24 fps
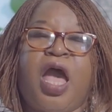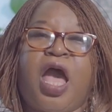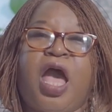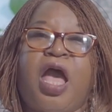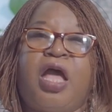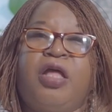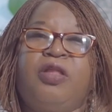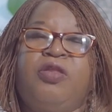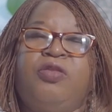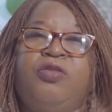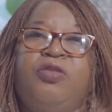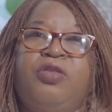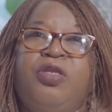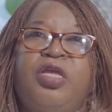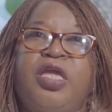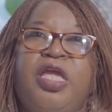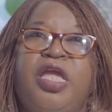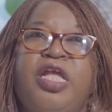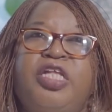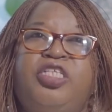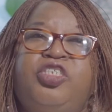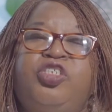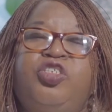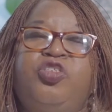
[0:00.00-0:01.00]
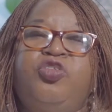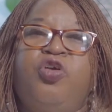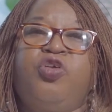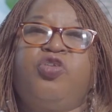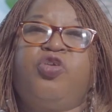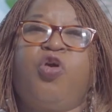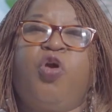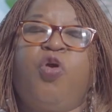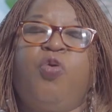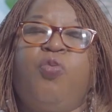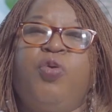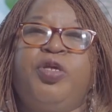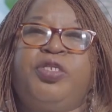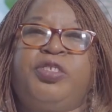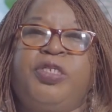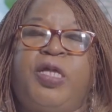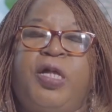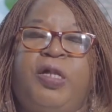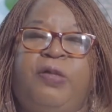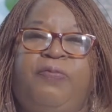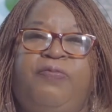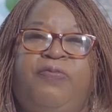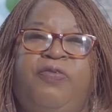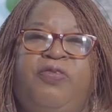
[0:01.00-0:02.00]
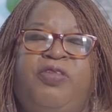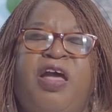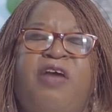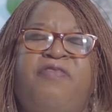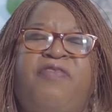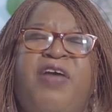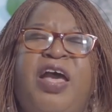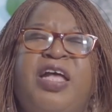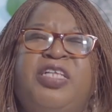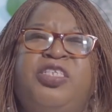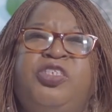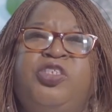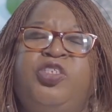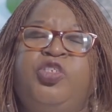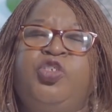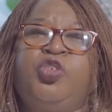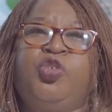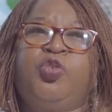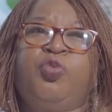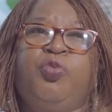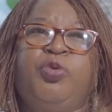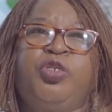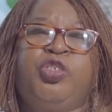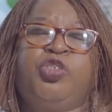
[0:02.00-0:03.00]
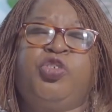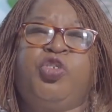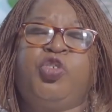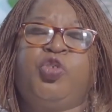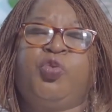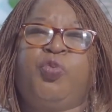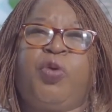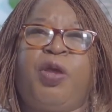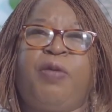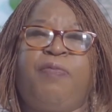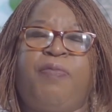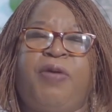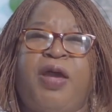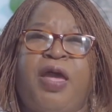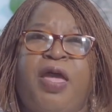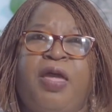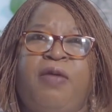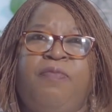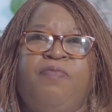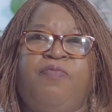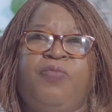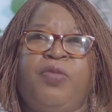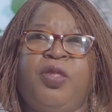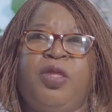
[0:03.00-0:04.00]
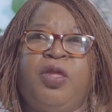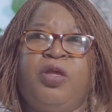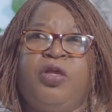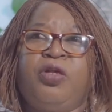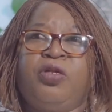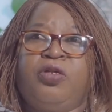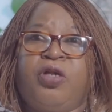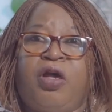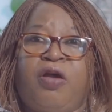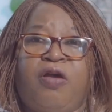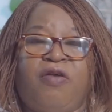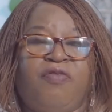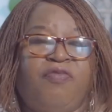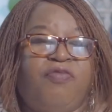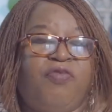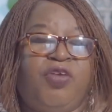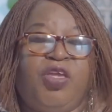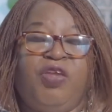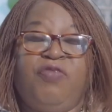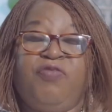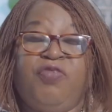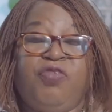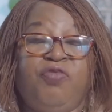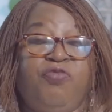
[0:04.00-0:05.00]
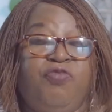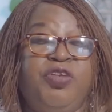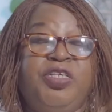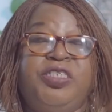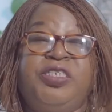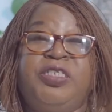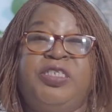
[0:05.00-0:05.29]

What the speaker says: And it's not always helpful. I've had situations whereby some